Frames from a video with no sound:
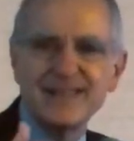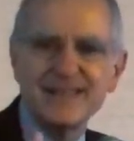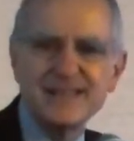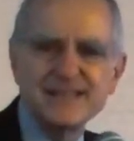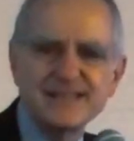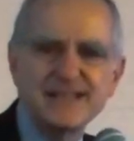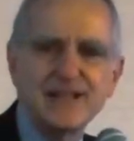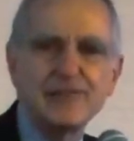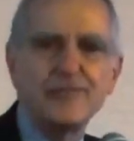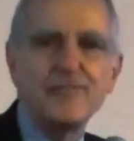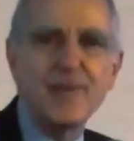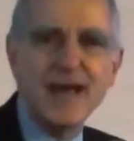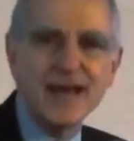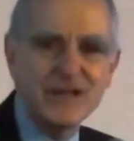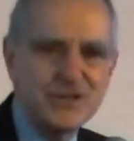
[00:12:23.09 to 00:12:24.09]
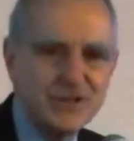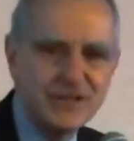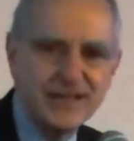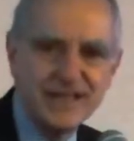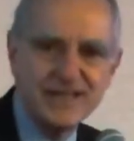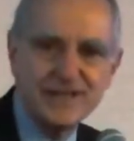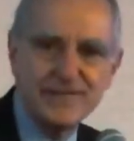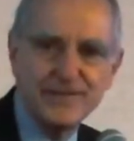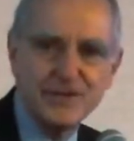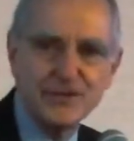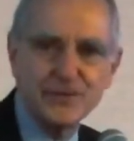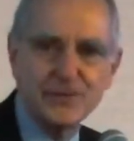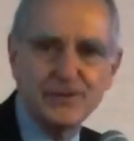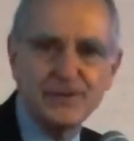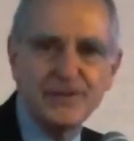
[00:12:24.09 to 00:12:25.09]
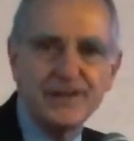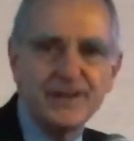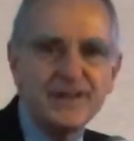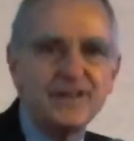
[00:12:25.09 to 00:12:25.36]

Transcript: the self-managing individual,